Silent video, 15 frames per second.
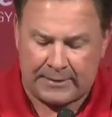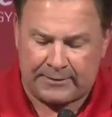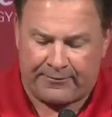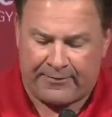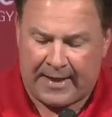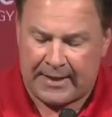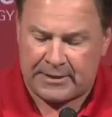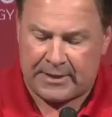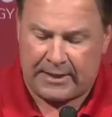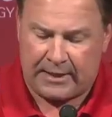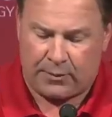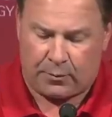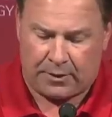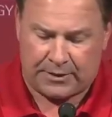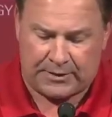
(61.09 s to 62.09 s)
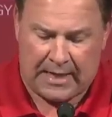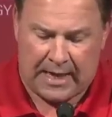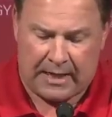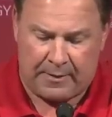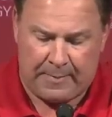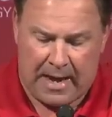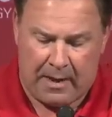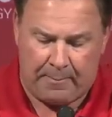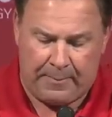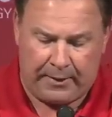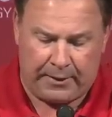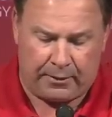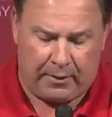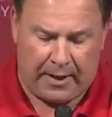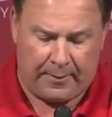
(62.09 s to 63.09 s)
It's a fast kid that we're excited about.
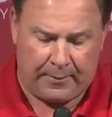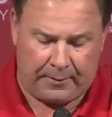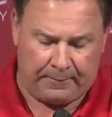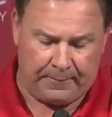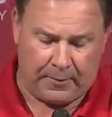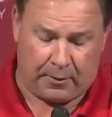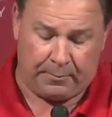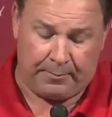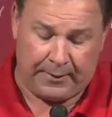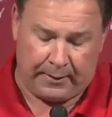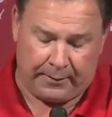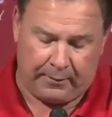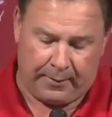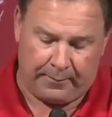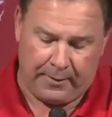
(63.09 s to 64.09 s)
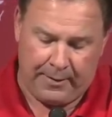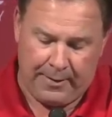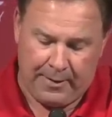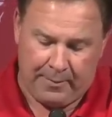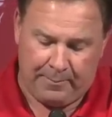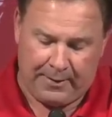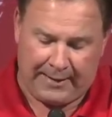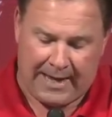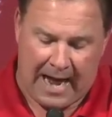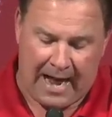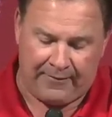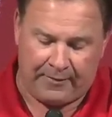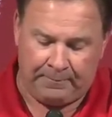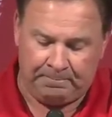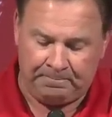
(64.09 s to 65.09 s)
Billy Graham, or Billy Graham, Billy
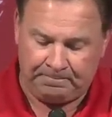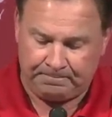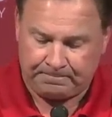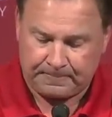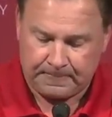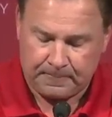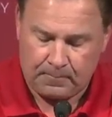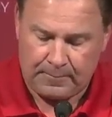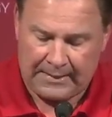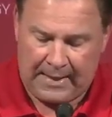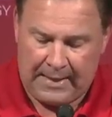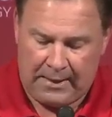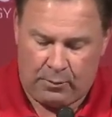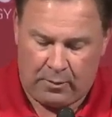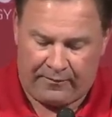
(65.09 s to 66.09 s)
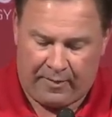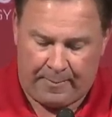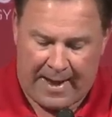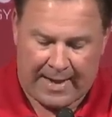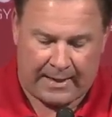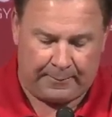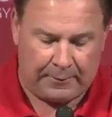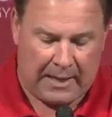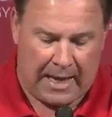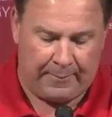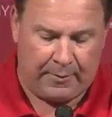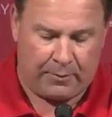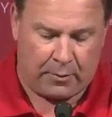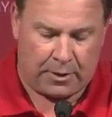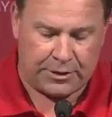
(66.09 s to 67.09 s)
Ivan, uh, one of our backup
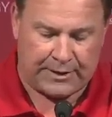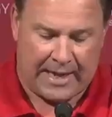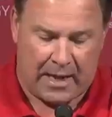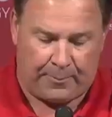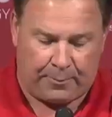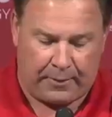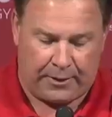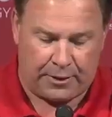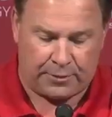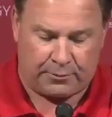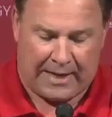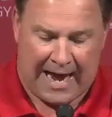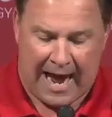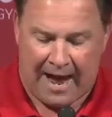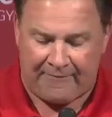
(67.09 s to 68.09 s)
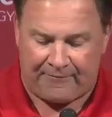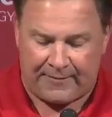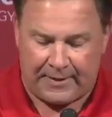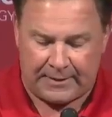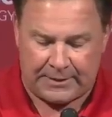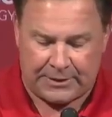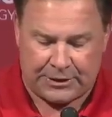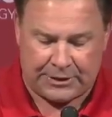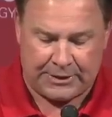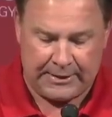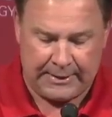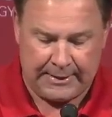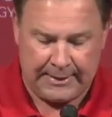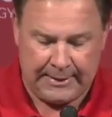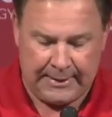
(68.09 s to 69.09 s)
linemen. We're scout players on offense
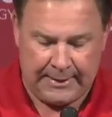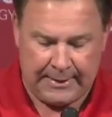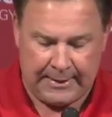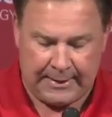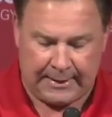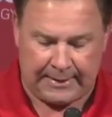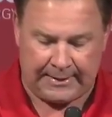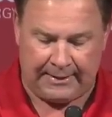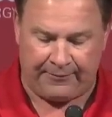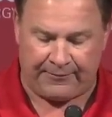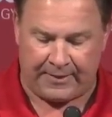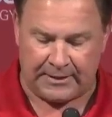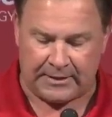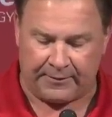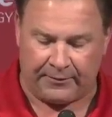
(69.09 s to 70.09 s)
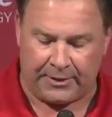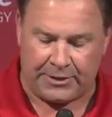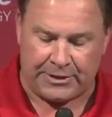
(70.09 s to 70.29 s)
and defensively.